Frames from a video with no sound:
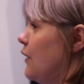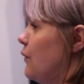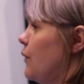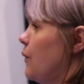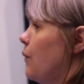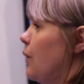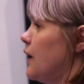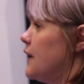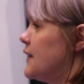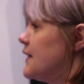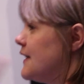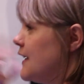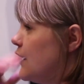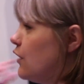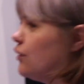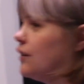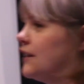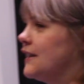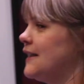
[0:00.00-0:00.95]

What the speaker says: We want to see all this